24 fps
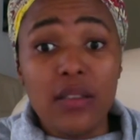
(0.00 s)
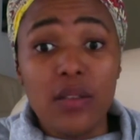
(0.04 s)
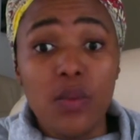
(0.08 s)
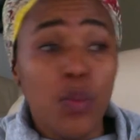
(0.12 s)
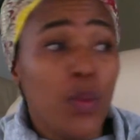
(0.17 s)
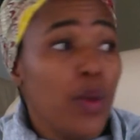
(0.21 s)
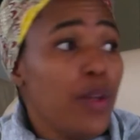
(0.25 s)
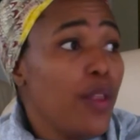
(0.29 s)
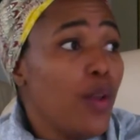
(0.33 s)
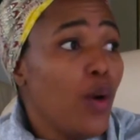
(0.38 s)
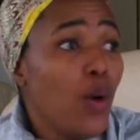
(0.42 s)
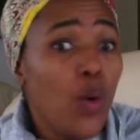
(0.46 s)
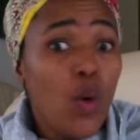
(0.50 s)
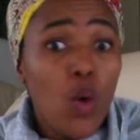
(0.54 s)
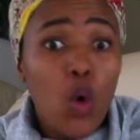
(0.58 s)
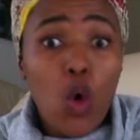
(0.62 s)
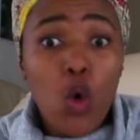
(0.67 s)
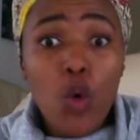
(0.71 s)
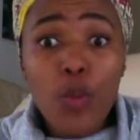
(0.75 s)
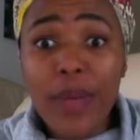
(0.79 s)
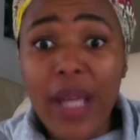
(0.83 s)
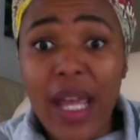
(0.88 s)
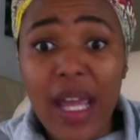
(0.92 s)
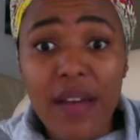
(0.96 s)
with
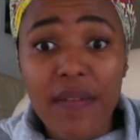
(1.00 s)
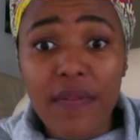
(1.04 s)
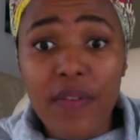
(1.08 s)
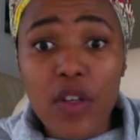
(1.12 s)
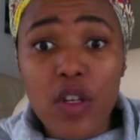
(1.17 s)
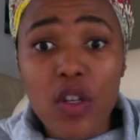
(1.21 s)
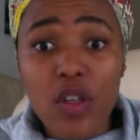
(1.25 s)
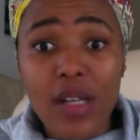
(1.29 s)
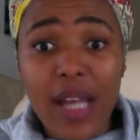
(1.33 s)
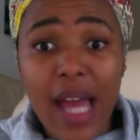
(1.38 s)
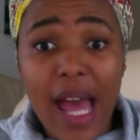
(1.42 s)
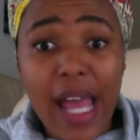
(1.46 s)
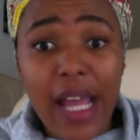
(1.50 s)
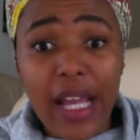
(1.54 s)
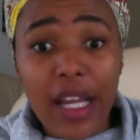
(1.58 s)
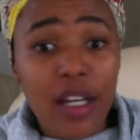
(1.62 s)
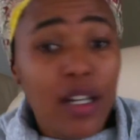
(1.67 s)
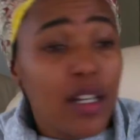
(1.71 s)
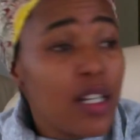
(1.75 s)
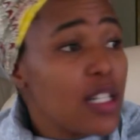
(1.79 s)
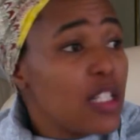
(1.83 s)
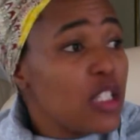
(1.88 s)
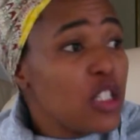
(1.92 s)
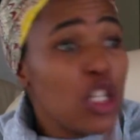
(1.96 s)
whomever you like,
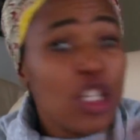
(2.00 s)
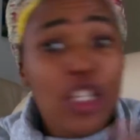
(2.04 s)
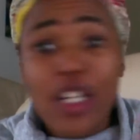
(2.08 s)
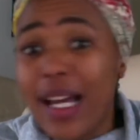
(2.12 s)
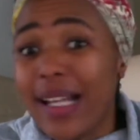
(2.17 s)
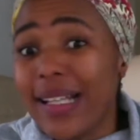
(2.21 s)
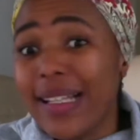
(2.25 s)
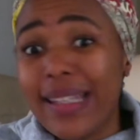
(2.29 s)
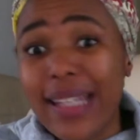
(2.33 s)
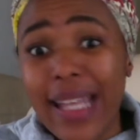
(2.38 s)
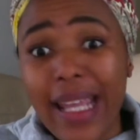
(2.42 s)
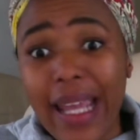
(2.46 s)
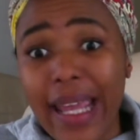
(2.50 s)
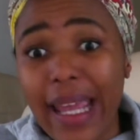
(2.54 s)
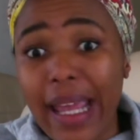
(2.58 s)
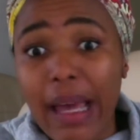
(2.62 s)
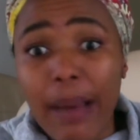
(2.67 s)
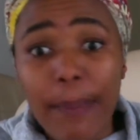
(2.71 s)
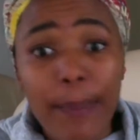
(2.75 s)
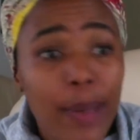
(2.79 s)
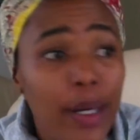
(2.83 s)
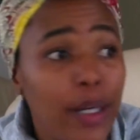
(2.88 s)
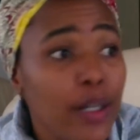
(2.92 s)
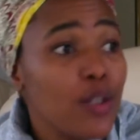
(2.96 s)
because you're not thinking
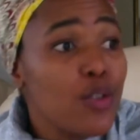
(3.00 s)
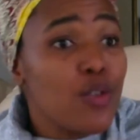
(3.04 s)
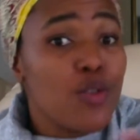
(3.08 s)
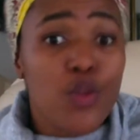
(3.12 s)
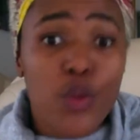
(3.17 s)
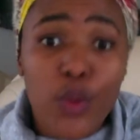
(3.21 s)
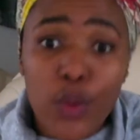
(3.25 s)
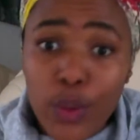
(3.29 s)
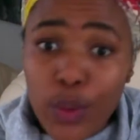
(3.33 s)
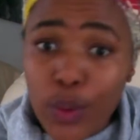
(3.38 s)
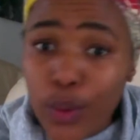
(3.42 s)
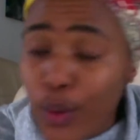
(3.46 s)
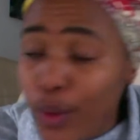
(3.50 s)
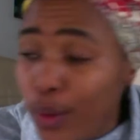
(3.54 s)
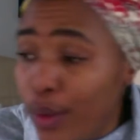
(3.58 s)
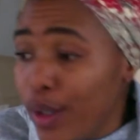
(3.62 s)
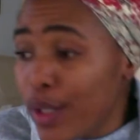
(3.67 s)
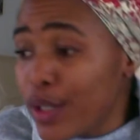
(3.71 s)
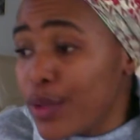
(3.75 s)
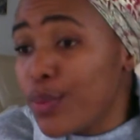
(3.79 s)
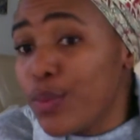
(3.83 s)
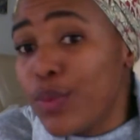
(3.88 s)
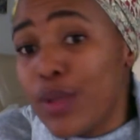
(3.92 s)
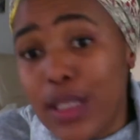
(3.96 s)
about a Joe or a
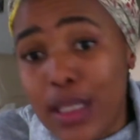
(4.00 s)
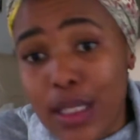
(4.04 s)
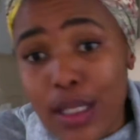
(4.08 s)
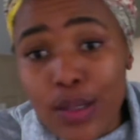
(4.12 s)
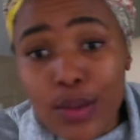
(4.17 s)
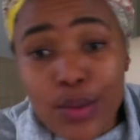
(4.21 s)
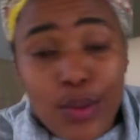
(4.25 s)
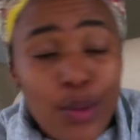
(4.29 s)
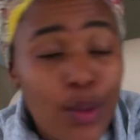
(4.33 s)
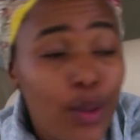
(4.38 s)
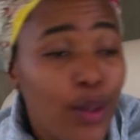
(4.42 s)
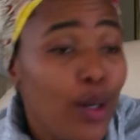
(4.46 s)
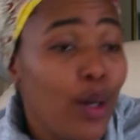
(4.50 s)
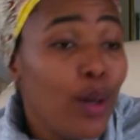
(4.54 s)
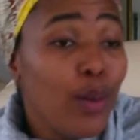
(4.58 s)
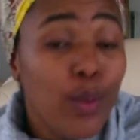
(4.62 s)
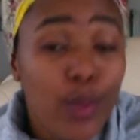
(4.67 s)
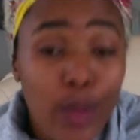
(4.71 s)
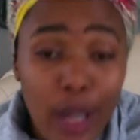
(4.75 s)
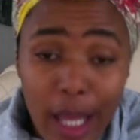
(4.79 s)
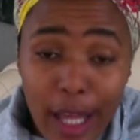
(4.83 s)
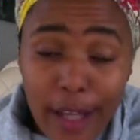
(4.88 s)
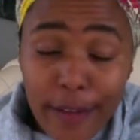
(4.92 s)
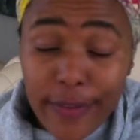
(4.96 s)
Spusiso or a
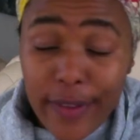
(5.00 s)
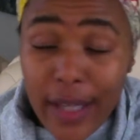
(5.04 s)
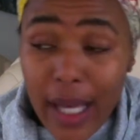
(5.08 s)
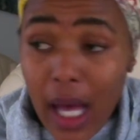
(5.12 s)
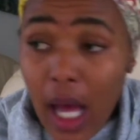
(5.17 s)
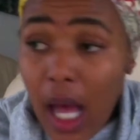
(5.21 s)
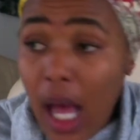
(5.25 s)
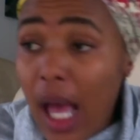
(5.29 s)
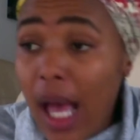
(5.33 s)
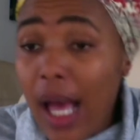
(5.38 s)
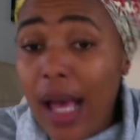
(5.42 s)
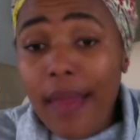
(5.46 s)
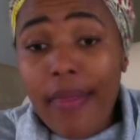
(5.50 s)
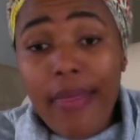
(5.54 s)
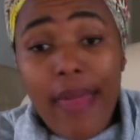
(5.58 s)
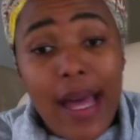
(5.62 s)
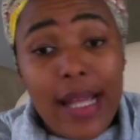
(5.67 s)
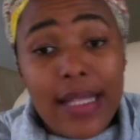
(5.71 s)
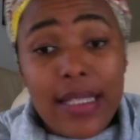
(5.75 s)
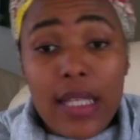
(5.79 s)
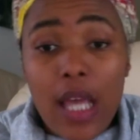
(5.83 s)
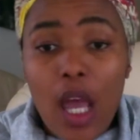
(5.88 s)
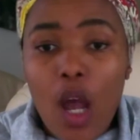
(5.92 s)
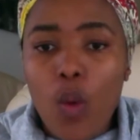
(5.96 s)
whoever
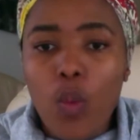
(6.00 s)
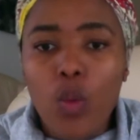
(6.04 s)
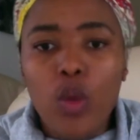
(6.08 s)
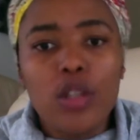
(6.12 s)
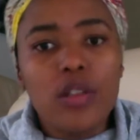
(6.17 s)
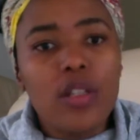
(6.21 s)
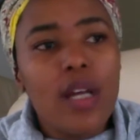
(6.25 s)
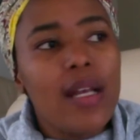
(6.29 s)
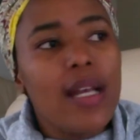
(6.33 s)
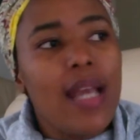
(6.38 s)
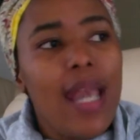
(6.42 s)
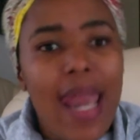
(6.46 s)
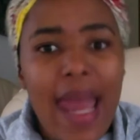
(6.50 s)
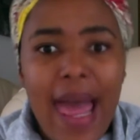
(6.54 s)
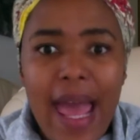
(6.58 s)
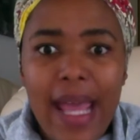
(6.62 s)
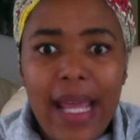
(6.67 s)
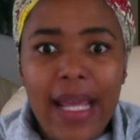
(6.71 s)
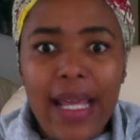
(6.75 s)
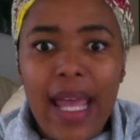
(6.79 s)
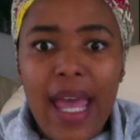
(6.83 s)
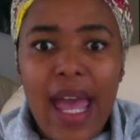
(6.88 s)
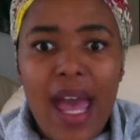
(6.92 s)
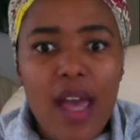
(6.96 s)
that will not
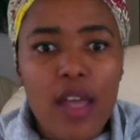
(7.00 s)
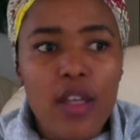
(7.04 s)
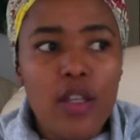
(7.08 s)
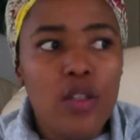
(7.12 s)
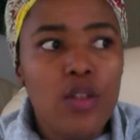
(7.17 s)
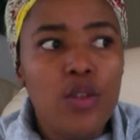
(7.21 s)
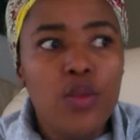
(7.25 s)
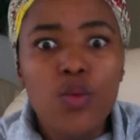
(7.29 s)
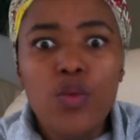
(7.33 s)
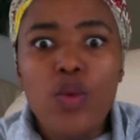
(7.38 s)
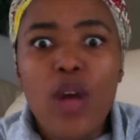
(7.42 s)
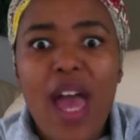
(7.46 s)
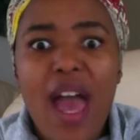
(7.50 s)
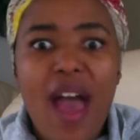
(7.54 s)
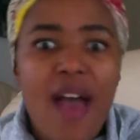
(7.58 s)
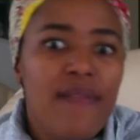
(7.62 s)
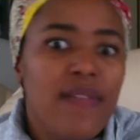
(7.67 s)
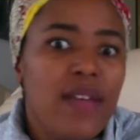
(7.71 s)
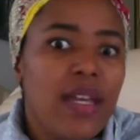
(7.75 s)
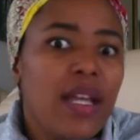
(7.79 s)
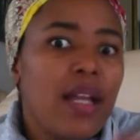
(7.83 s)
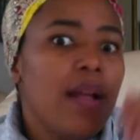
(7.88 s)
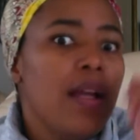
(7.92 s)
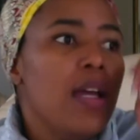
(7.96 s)
like you
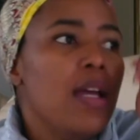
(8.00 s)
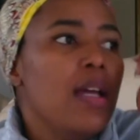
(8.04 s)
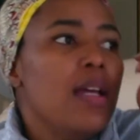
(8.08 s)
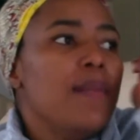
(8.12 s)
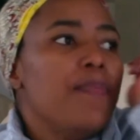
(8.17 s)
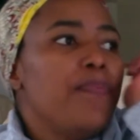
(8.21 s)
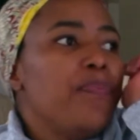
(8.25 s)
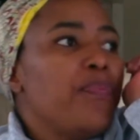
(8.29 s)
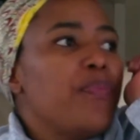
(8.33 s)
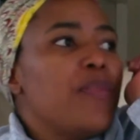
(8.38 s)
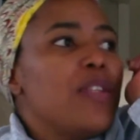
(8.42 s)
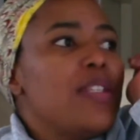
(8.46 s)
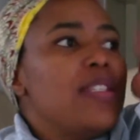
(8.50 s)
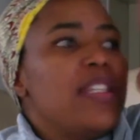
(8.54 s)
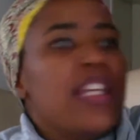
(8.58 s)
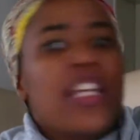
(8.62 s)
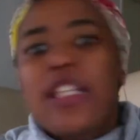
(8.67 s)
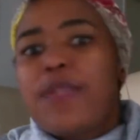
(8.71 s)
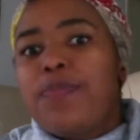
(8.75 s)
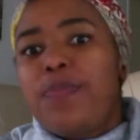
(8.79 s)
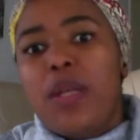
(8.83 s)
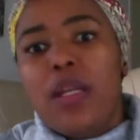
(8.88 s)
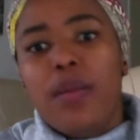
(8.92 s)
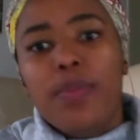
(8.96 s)
having
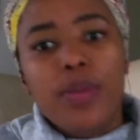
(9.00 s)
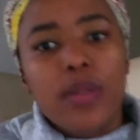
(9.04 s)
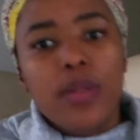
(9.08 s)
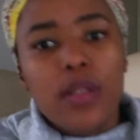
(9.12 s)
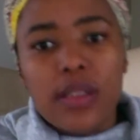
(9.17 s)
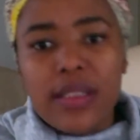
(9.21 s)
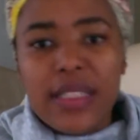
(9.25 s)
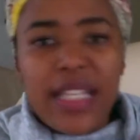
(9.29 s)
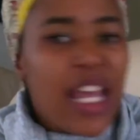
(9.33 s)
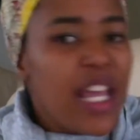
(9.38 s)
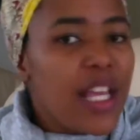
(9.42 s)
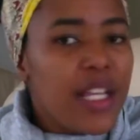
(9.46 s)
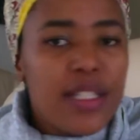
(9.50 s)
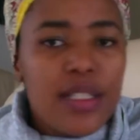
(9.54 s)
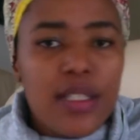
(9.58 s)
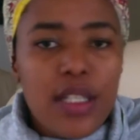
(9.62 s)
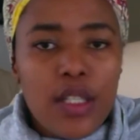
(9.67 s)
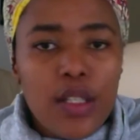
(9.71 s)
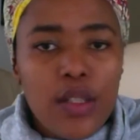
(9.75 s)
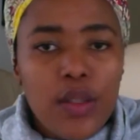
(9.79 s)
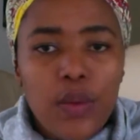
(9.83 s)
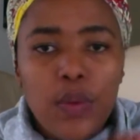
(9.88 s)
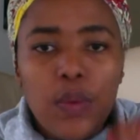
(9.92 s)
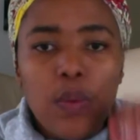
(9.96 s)
6 people
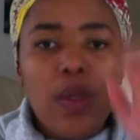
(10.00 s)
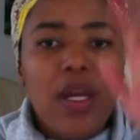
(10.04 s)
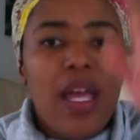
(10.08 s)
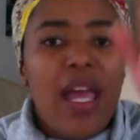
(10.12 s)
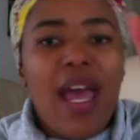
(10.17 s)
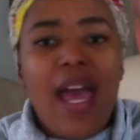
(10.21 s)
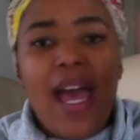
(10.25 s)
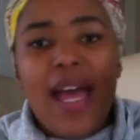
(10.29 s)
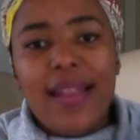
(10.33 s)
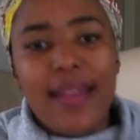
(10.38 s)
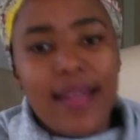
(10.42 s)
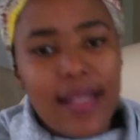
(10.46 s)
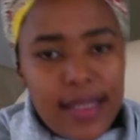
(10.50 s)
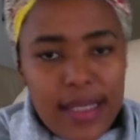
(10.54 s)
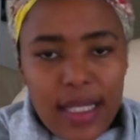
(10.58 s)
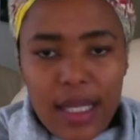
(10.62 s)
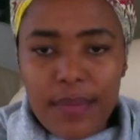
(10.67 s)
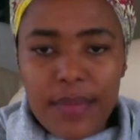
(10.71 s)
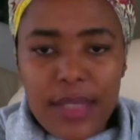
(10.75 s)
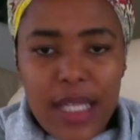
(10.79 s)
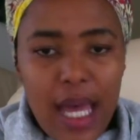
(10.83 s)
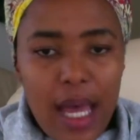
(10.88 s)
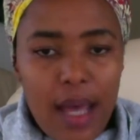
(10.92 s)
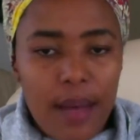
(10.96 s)
texting you at the
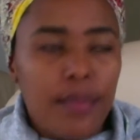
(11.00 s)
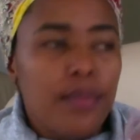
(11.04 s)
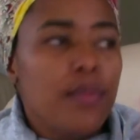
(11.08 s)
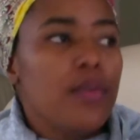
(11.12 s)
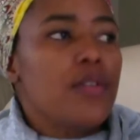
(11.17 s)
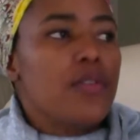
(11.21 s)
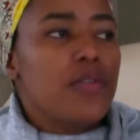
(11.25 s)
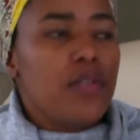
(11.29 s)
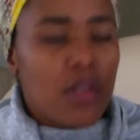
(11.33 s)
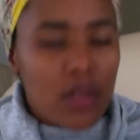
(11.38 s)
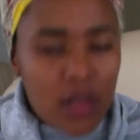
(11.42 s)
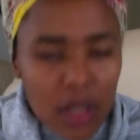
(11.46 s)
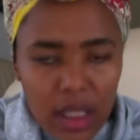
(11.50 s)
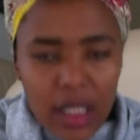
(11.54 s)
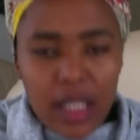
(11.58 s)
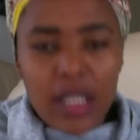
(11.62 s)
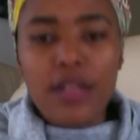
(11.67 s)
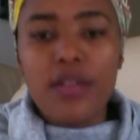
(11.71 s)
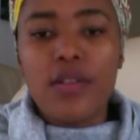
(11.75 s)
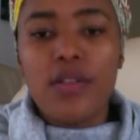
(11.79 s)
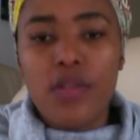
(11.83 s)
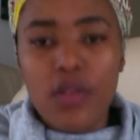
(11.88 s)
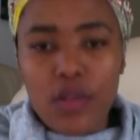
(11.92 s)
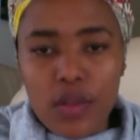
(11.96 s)
same time. So you get
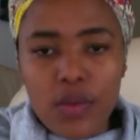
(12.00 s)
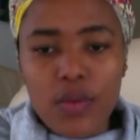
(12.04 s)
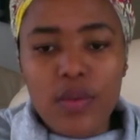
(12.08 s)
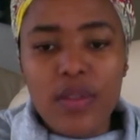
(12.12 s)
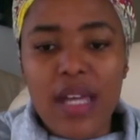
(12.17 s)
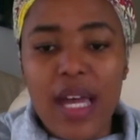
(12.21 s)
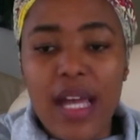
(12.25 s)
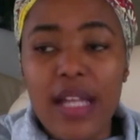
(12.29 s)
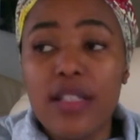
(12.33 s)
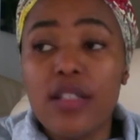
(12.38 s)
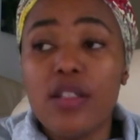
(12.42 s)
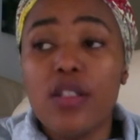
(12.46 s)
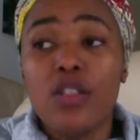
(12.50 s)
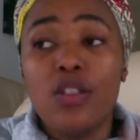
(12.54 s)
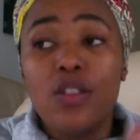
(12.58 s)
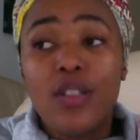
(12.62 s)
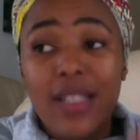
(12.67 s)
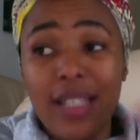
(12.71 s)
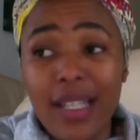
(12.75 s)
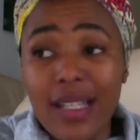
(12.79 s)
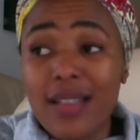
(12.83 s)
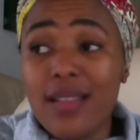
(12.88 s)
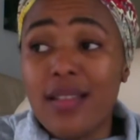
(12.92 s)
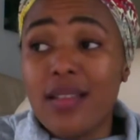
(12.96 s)
to do that. You
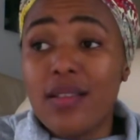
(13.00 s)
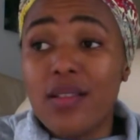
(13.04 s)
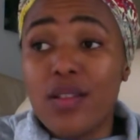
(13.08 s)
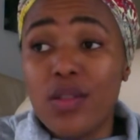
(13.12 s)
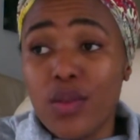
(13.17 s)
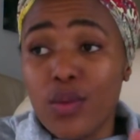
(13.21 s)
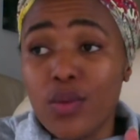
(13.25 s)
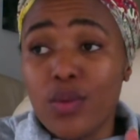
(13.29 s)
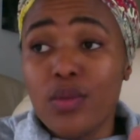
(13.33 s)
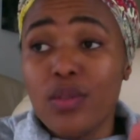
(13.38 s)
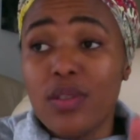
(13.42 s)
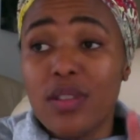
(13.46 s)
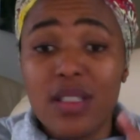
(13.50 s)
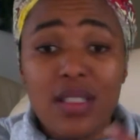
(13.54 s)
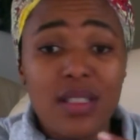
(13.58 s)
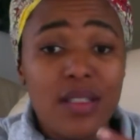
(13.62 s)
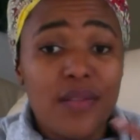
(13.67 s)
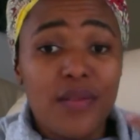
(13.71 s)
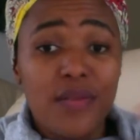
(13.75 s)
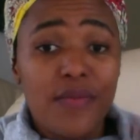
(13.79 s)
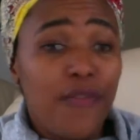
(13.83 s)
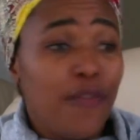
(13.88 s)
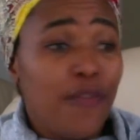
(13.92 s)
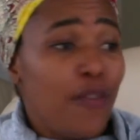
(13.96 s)
get to just
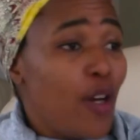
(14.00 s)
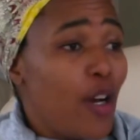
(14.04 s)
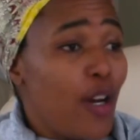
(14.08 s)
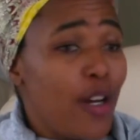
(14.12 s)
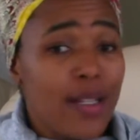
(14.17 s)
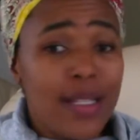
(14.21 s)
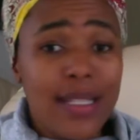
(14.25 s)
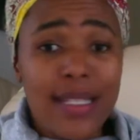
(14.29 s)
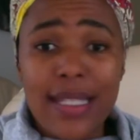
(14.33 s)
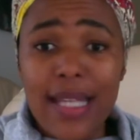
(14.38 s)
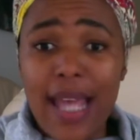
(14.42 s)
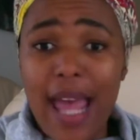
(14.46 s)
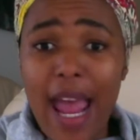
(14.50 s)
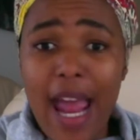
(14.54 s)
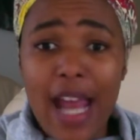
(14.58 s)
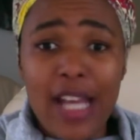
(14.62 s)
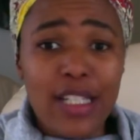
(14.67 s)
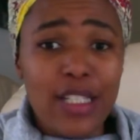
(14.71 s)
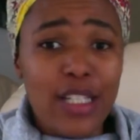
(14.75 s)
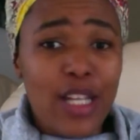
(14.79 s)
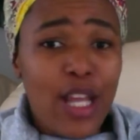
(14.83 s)
flirt, and